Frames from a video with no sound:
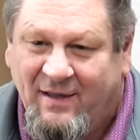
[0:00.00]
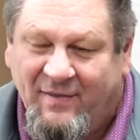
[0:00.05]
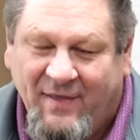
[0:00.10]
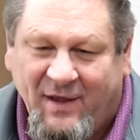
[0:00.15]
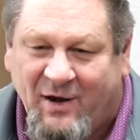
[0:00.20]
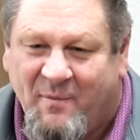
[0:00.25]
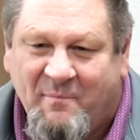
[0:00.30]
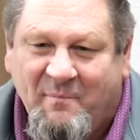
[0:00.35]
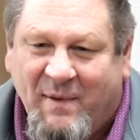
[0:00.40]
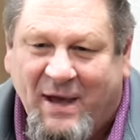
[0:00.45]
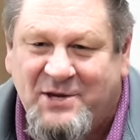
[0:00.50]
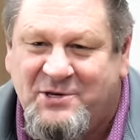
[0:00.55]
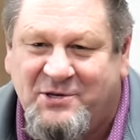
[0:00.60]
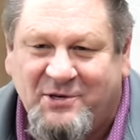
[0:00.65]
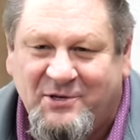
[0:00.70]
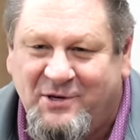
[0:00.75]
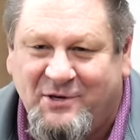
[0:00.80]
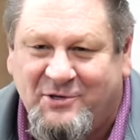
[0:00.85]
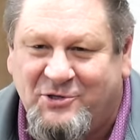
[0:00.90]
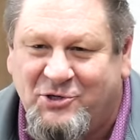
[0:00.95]
They don't
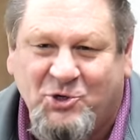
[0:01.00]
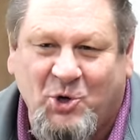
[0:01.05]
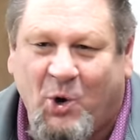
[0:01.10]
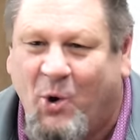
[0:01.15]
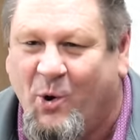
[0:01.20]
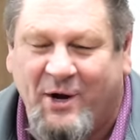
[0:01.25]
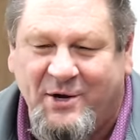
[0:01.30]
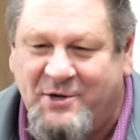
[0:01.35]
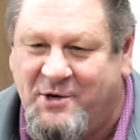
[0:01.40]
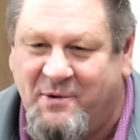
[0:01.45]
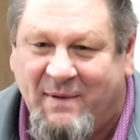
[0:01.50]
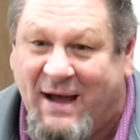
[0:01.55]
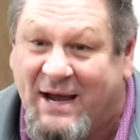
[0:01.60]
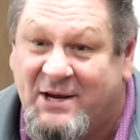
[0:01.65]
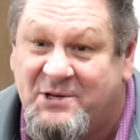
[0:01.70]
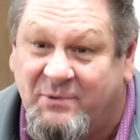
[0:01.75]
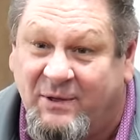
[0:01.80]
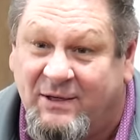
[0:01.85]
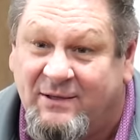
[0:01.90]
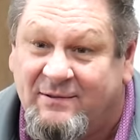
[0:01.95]
measure your score in your
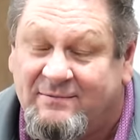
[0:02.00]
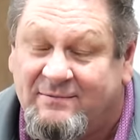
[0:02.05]
backswing.